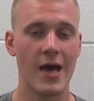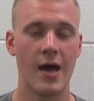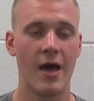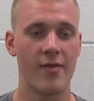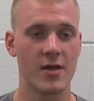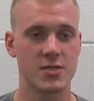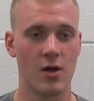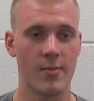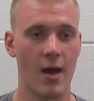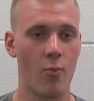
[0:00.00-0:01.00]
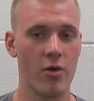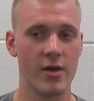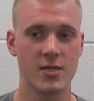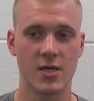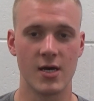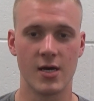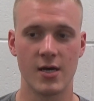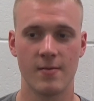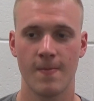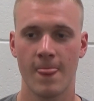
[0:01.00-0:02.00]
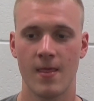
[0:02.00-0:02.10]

Yeah, I think so. I mean, I'm willing to,